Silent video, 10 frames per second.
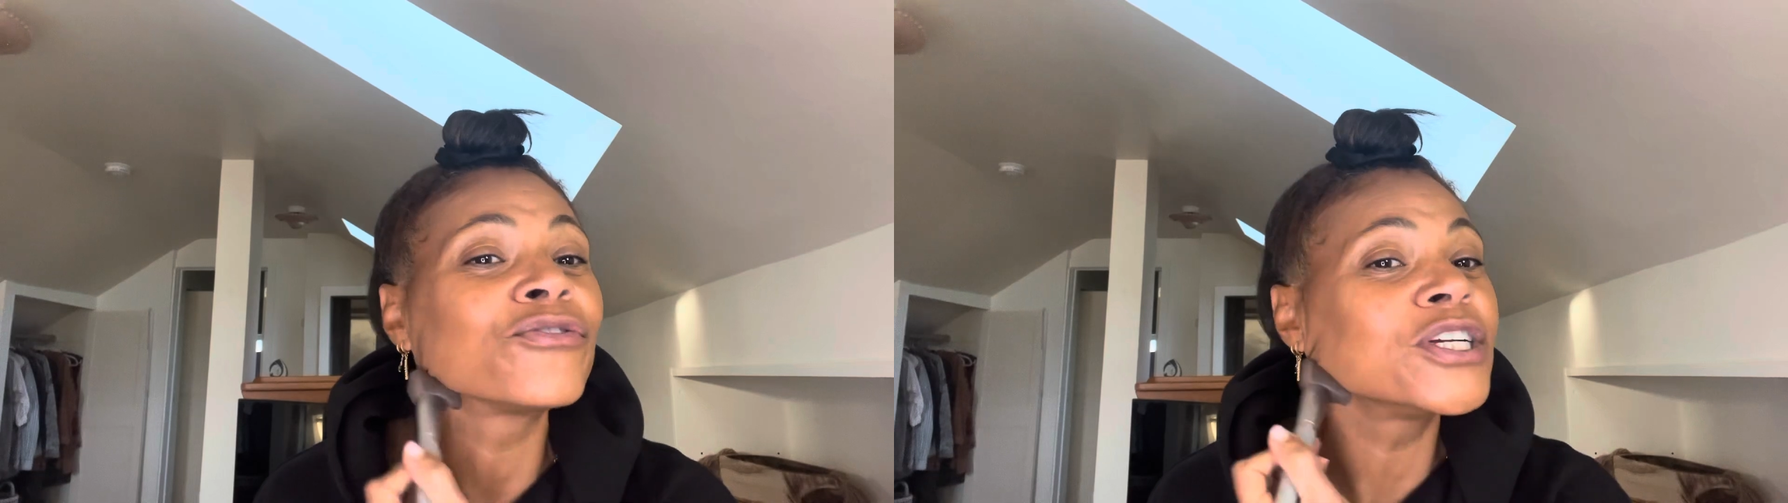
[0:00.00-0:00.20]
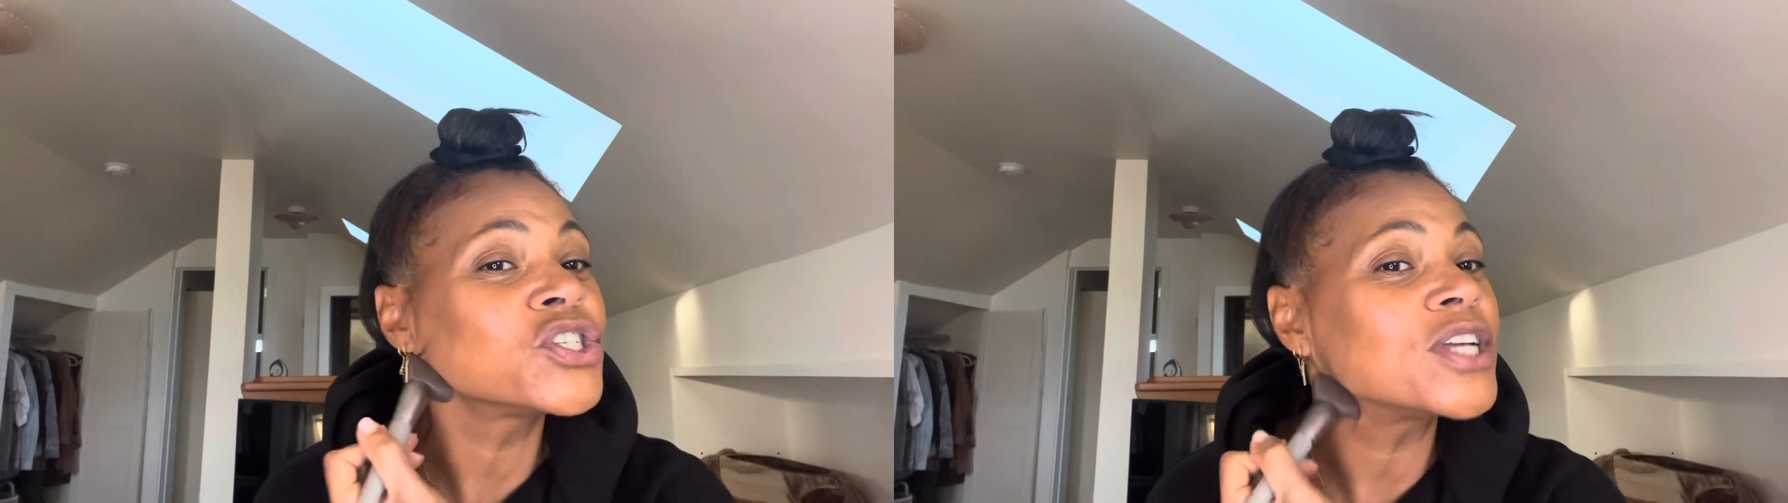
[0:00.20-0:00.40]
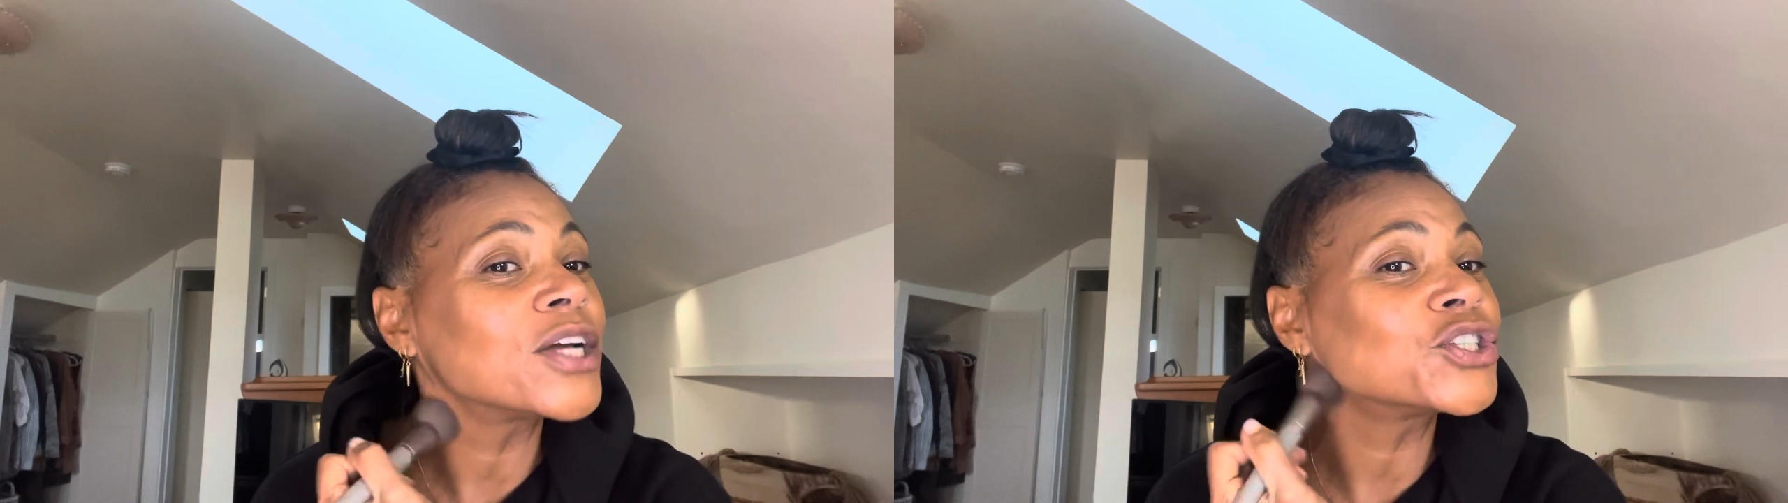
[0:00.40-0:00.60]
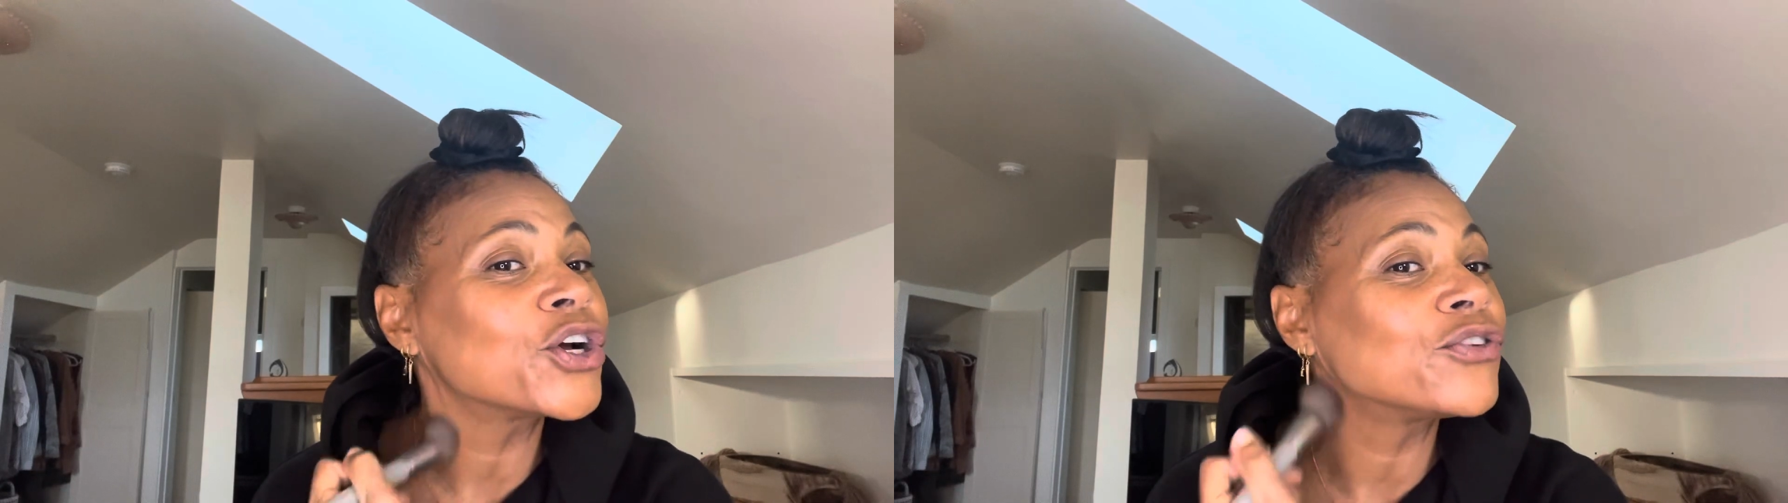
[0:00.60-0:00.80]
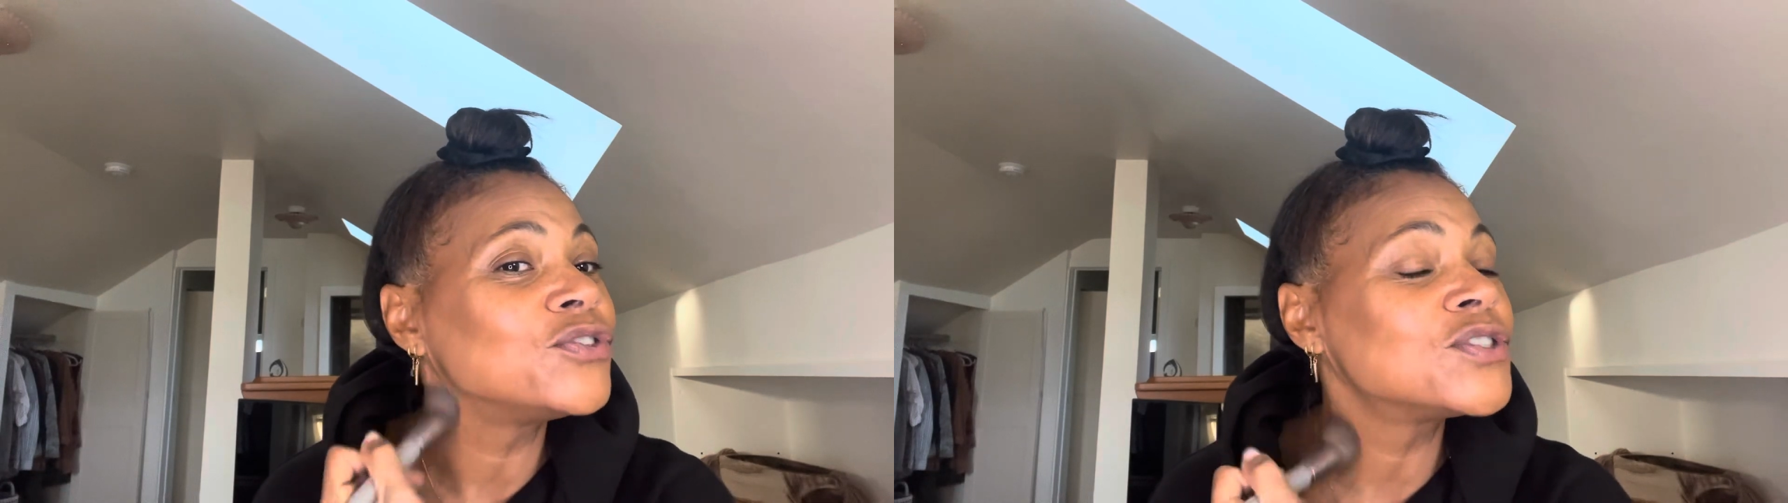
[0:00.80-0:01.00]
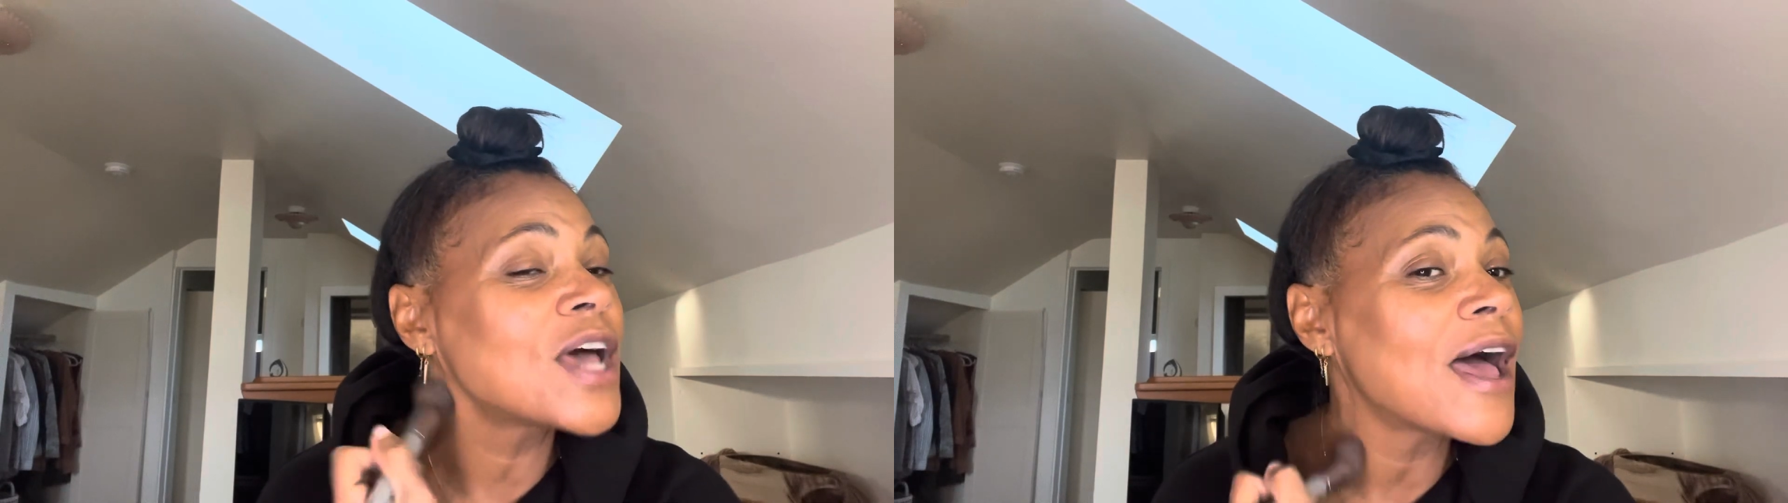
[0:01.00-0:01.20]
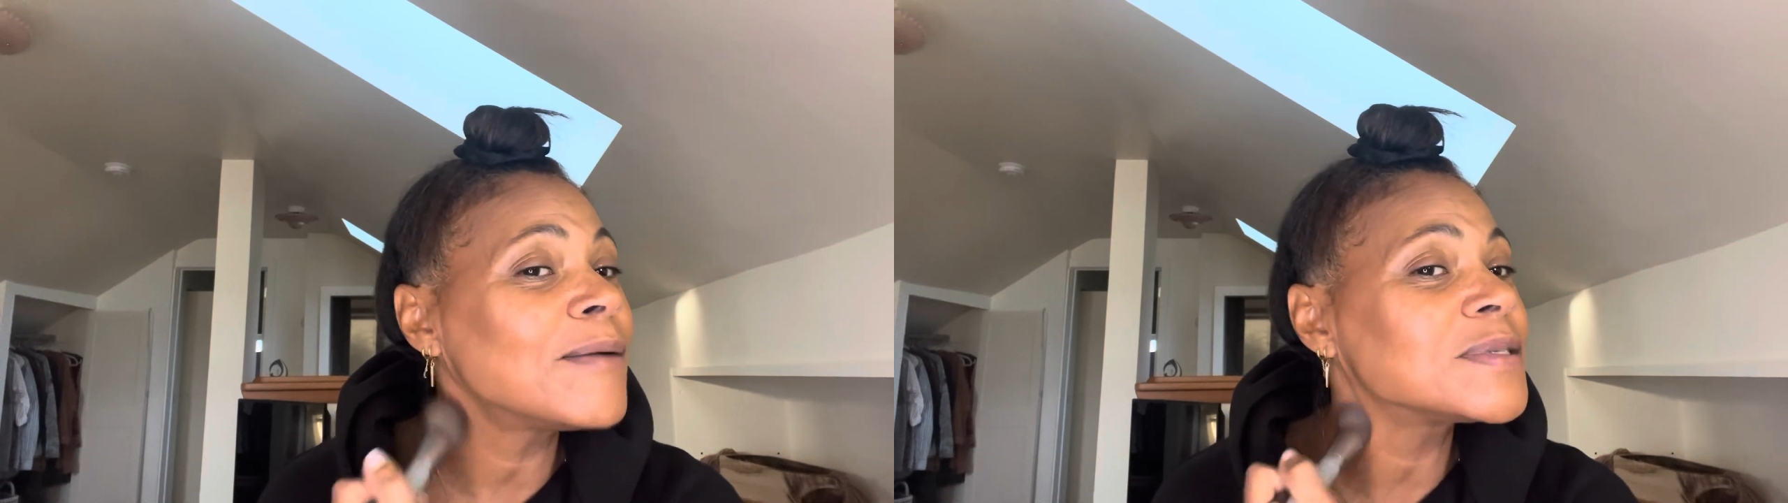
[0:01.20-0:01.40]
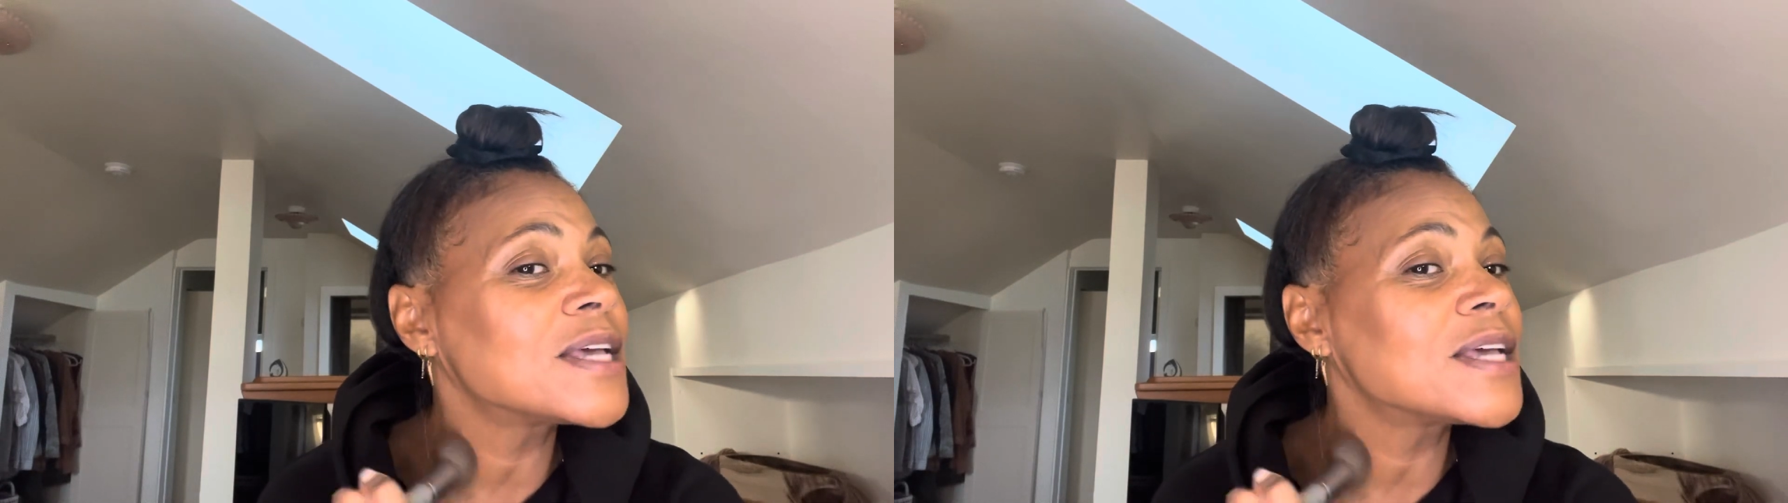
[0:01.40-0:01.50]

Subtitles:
reached out to her a few times